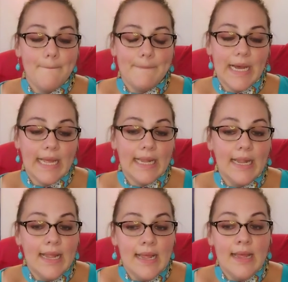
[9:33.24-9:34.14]
But
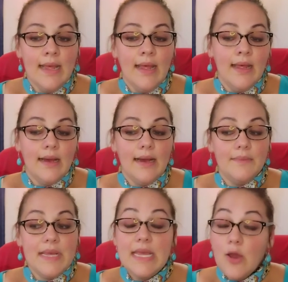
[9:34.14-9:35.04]

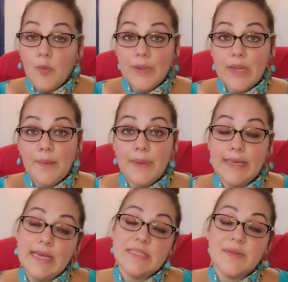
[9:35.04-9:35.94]
he opened up a
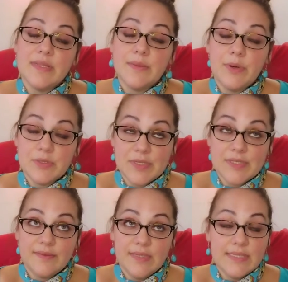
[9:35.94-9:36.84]
case with the Postal
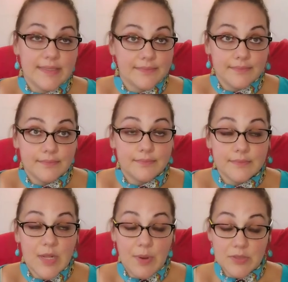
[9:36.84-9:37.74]
Service.
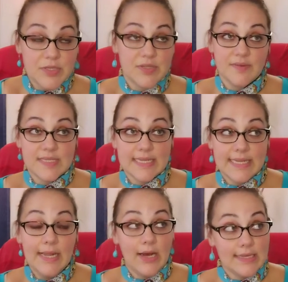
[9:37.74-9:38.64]
The Postal Service said
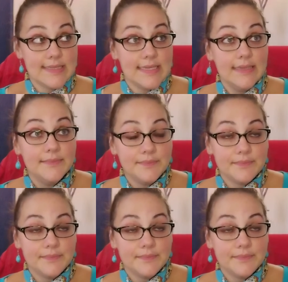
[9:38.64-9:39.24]
they lost it.